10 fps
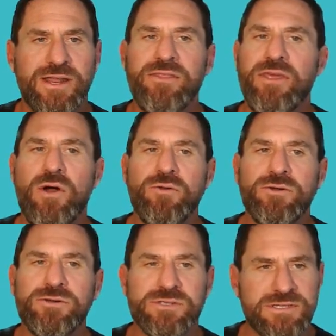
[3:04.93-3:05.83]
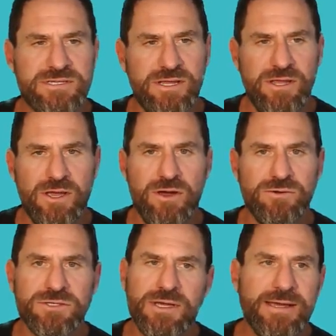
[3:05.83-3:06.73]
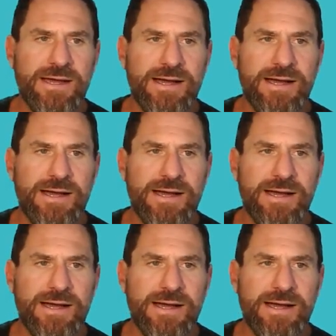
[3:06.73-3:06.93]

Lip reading: target any of the owners, the CEOs,